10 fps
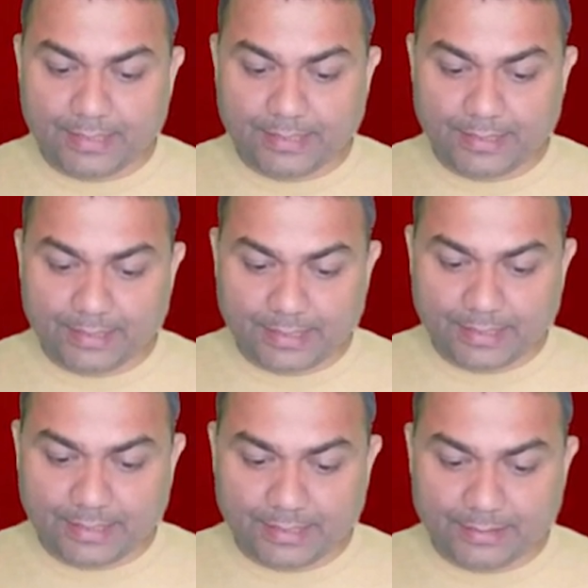in
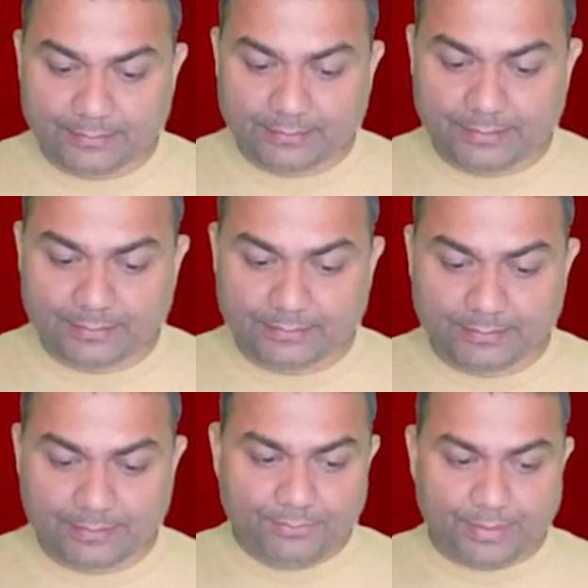data
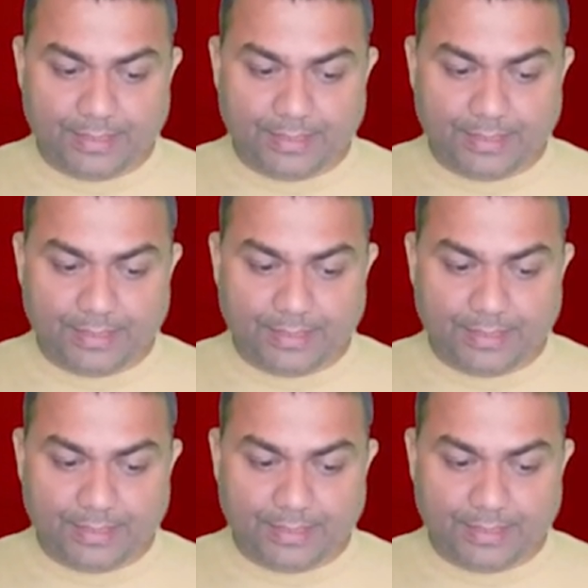analysis,